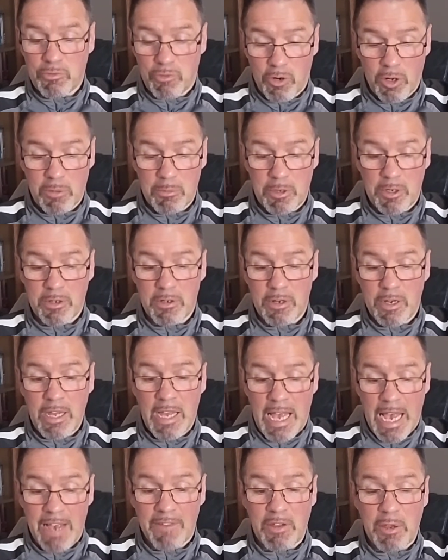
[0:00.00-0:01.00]
former
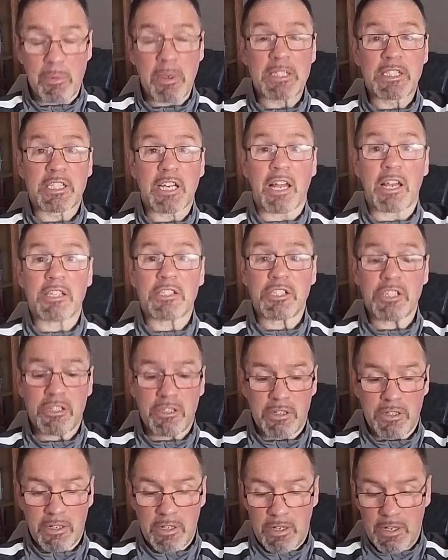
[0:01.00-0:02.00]
heavyweight
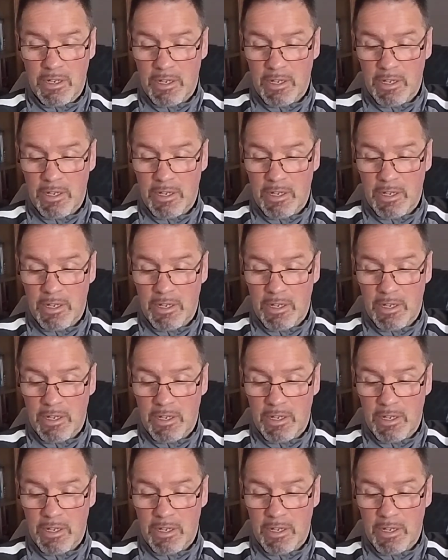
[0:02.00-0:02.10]
challenger,